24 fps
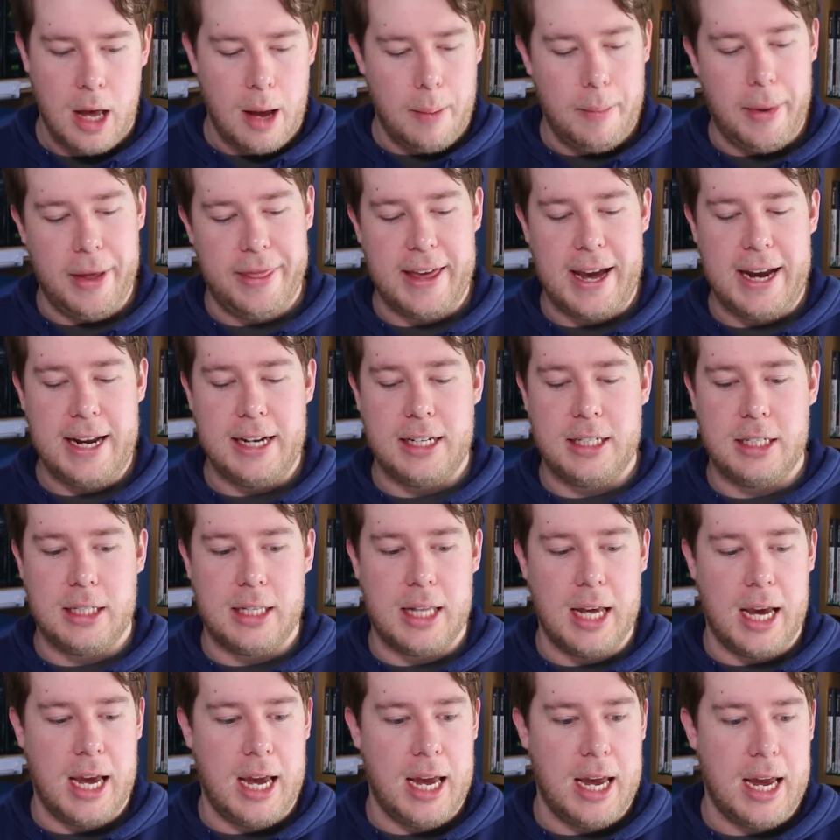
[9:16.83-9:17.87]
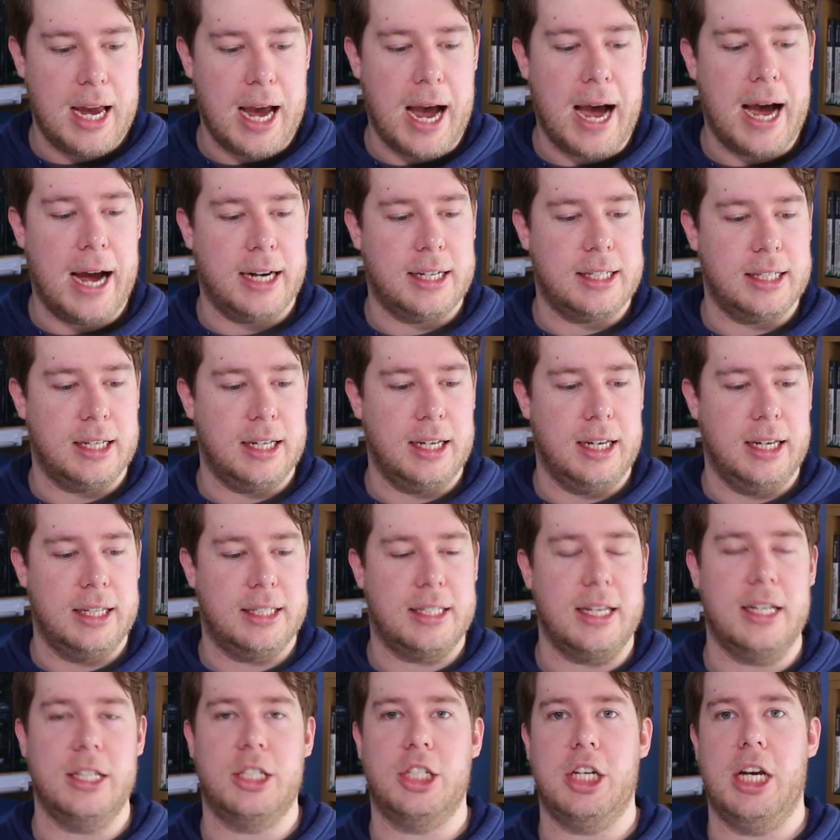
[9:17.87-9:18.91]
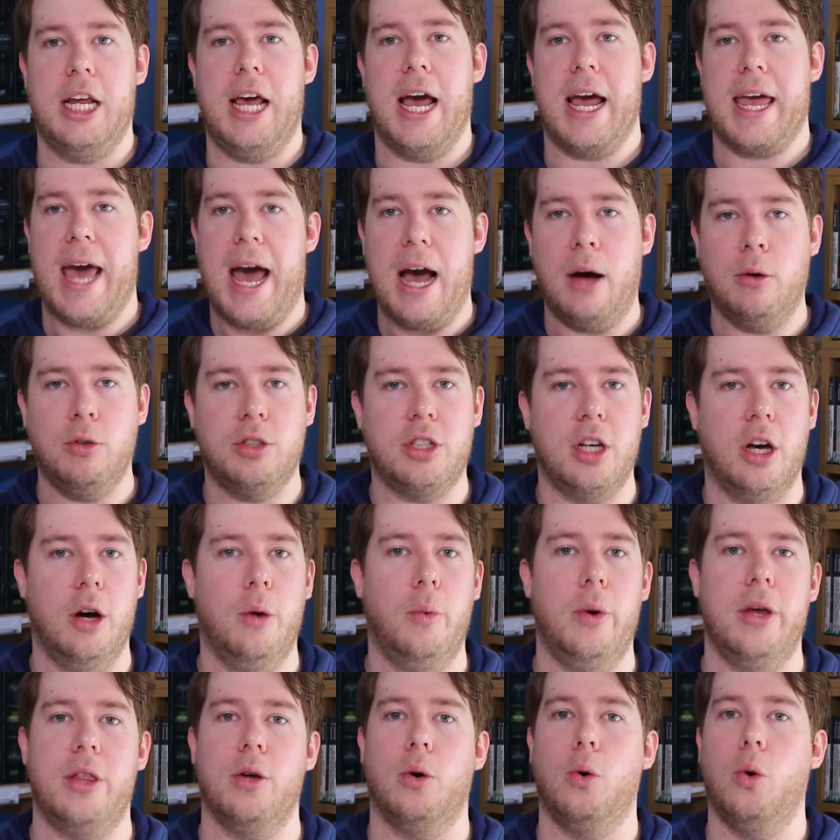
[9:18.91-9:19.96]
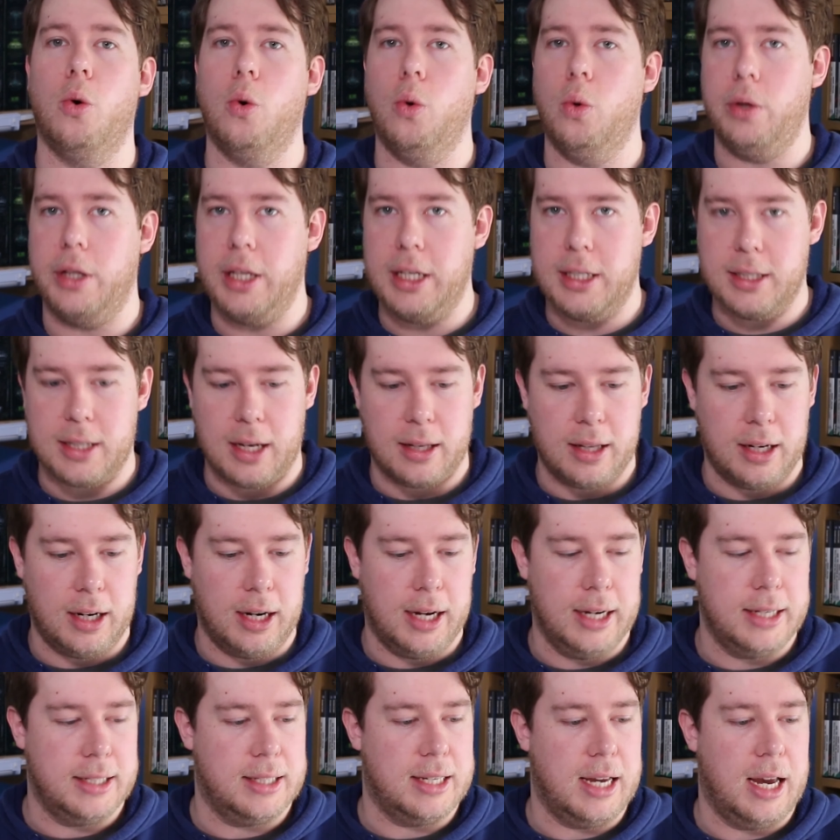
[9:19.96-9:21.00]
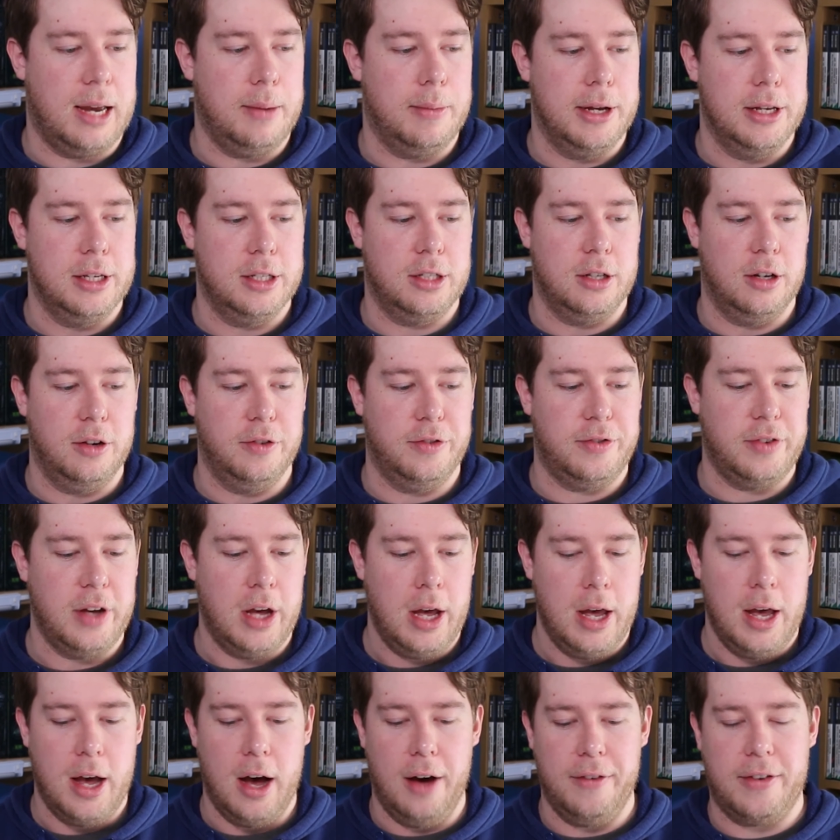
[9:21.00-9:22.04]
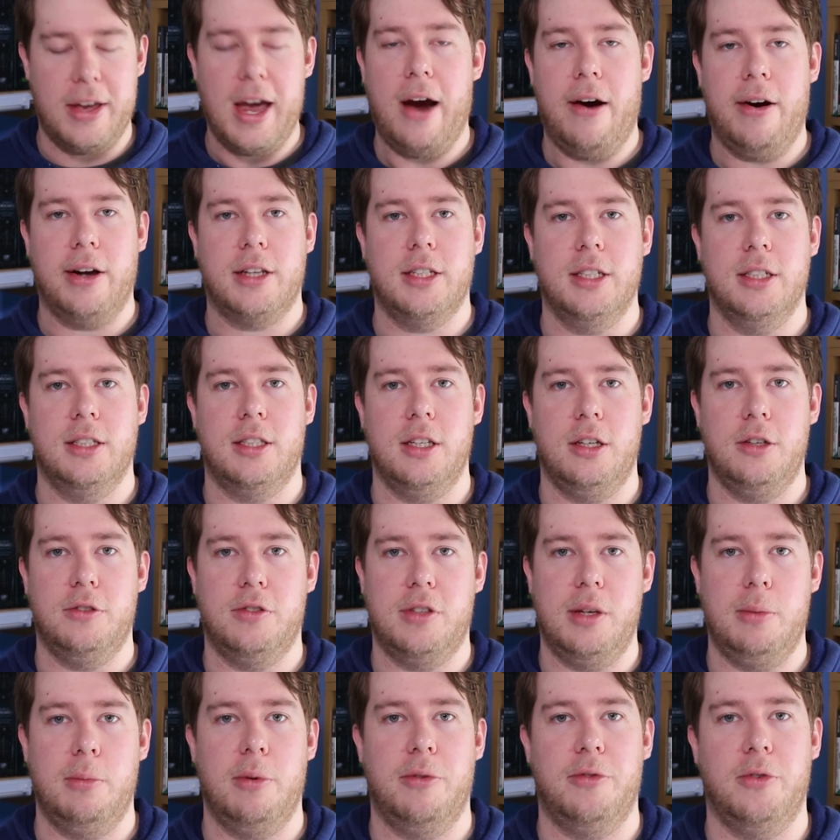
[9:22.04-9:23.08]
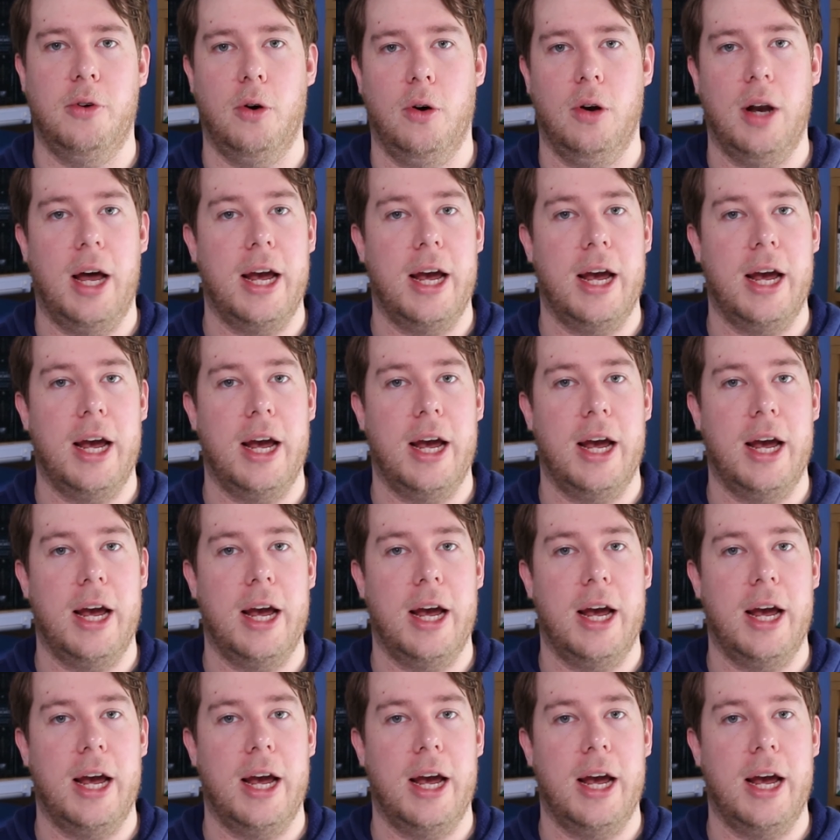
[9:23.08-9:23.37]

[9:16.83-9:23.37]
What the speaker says: but they had essentially a counter with all these other lightsabers of characters that you've seen before,